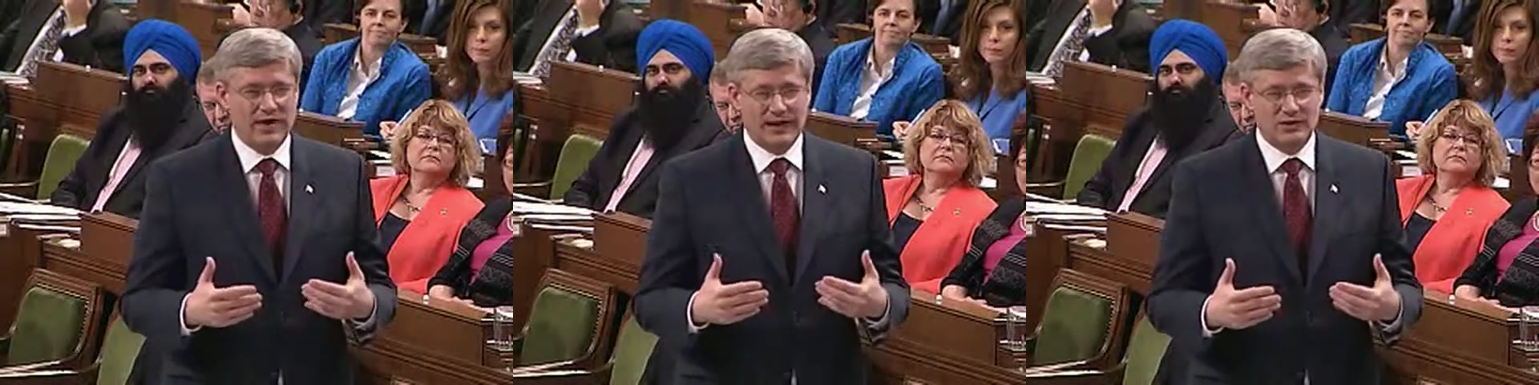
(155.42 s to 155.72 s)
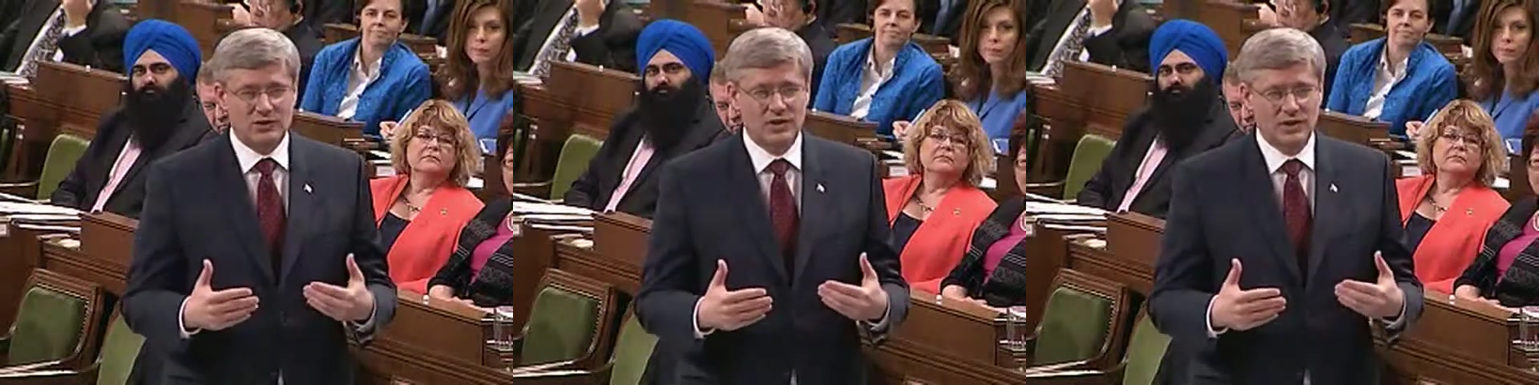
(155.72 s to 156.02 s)

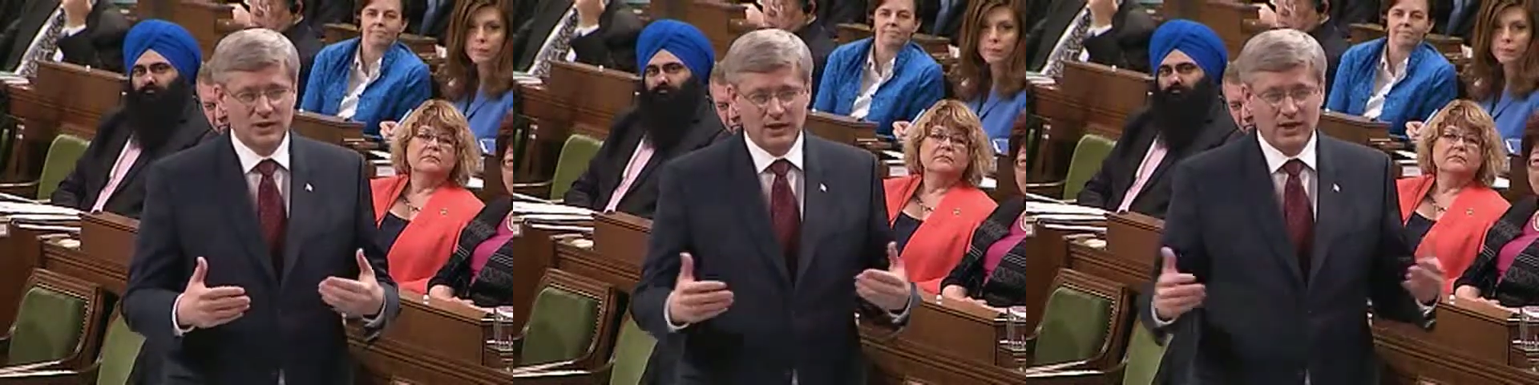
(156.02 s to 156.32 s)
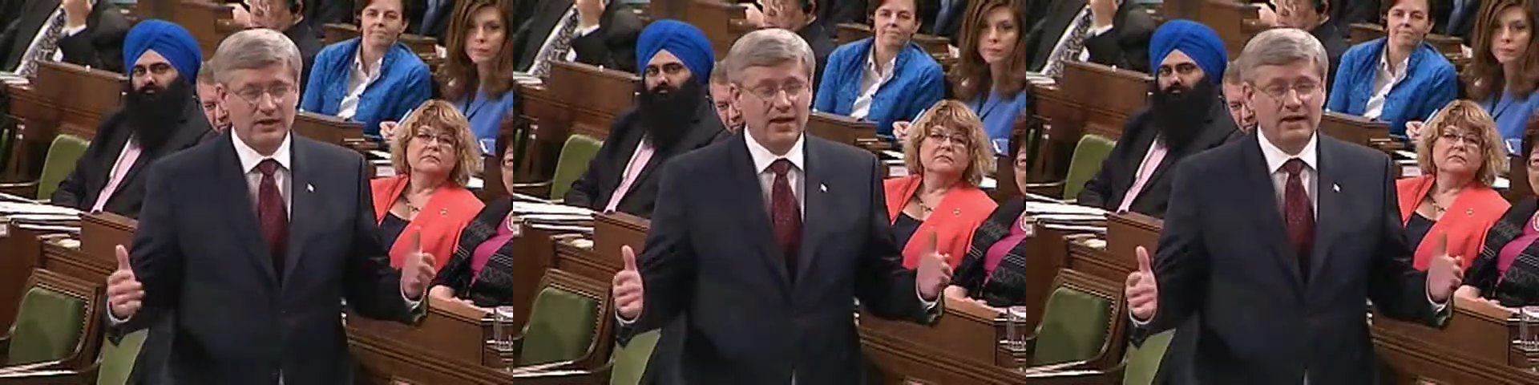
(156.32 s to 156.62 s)
Speaker 1: That's,
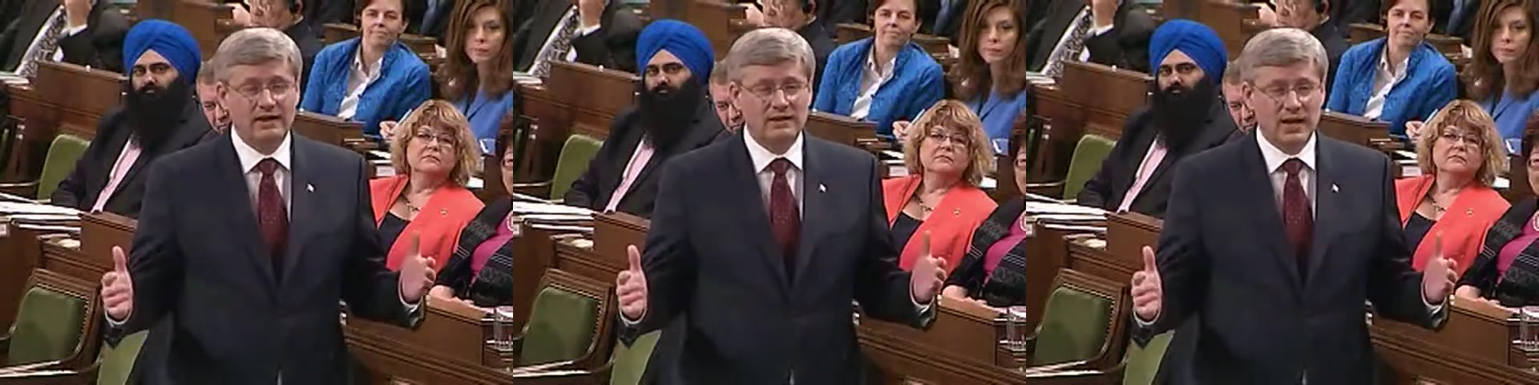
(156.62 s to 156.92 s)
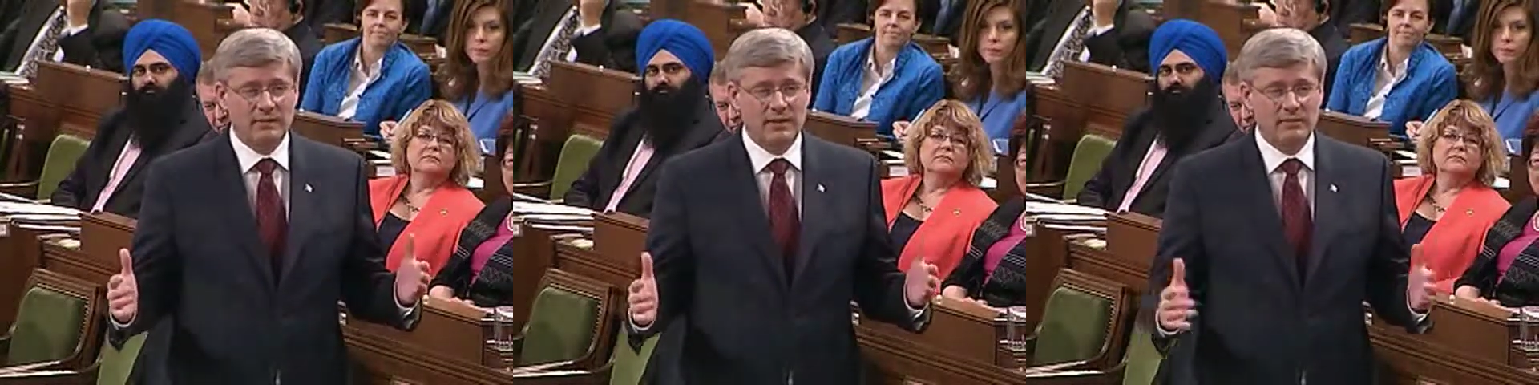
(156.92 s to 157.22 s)
and uh, that
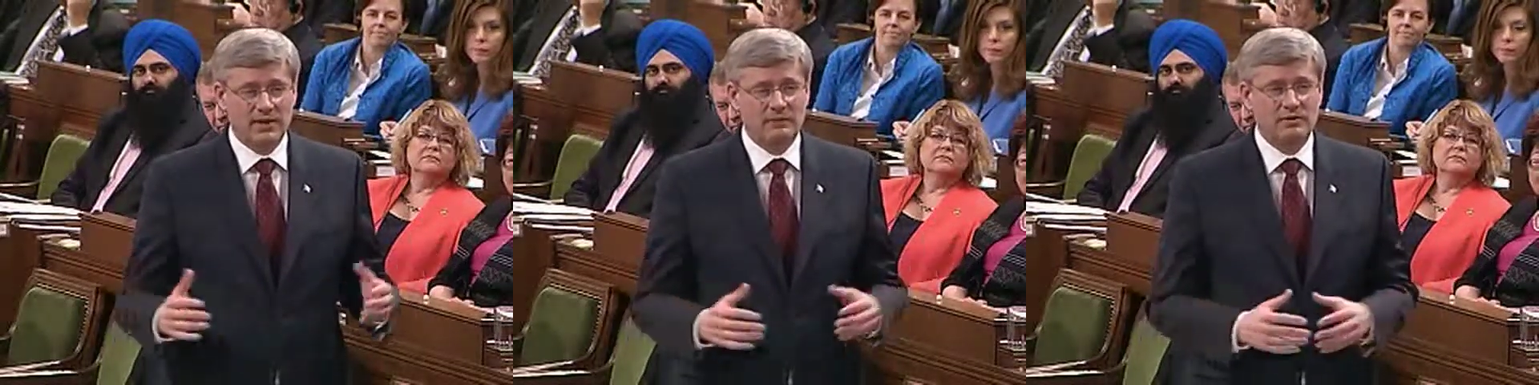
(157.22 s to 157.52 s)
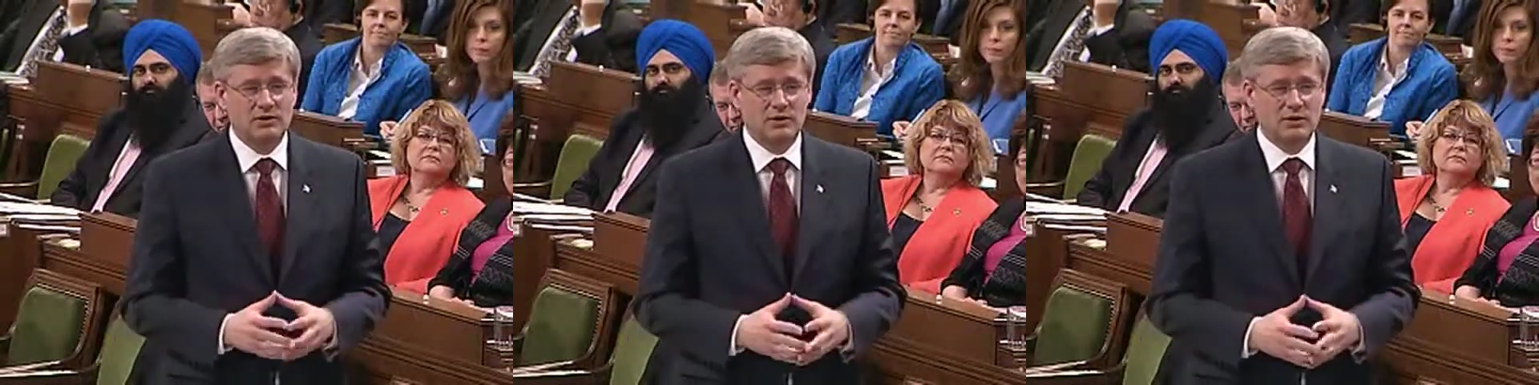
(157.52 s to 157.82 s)
time can be up
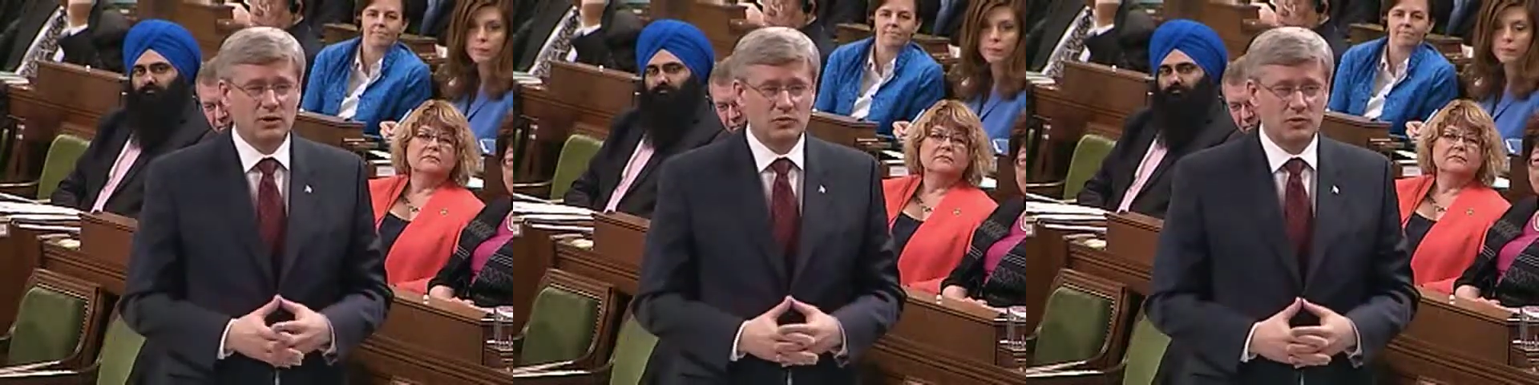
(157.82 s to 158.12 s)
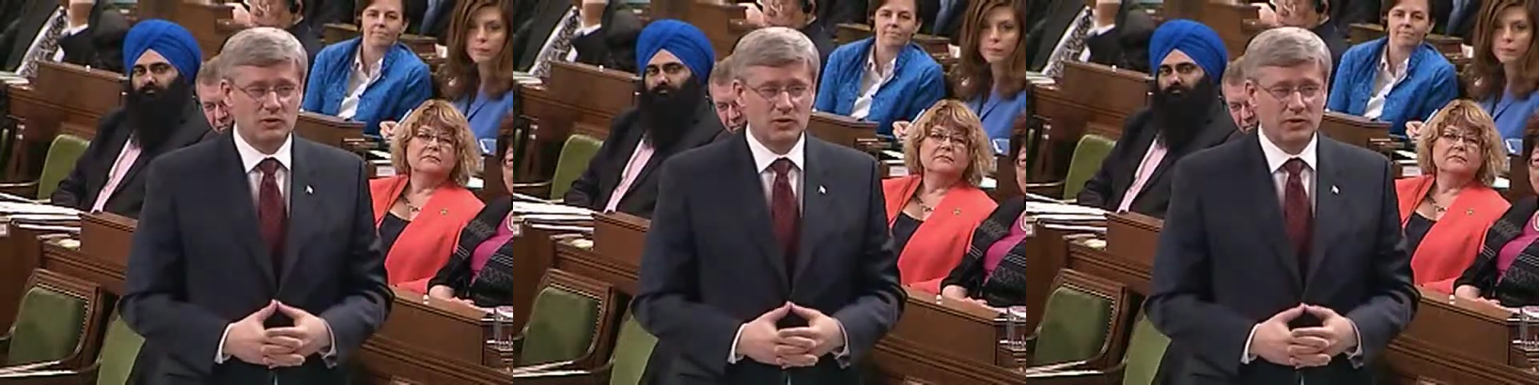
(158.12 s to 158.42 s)
to two years, Mr.